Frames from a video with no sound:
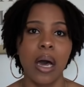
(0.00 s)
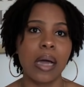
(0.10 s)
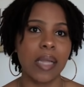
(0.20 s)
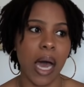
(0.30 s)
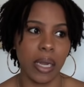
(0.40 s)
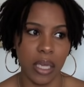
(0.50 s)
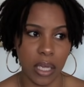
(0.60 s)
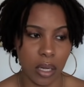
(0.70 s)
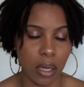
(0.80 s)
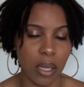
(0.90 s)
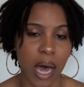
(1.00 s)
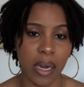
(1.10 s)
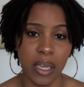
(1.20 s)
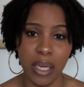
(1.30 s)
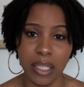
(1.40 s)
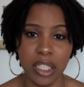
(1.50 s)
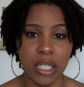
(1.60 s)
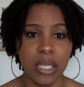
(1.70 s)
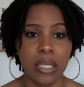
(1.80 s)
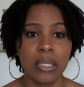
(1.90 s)
a lot of
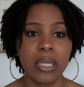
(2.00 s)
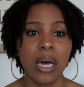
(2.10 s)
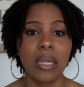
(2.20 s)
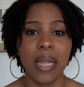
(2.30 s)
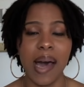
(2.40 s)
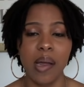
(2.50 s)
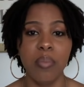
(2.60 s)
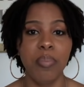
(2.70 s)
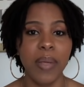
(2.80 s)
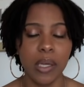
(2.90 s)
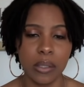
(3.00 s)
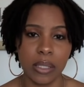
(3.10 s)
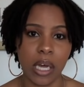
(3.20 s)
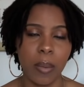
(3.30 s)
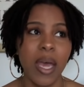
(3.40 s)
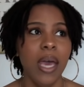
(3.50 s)
itchiness, a lot of buildup.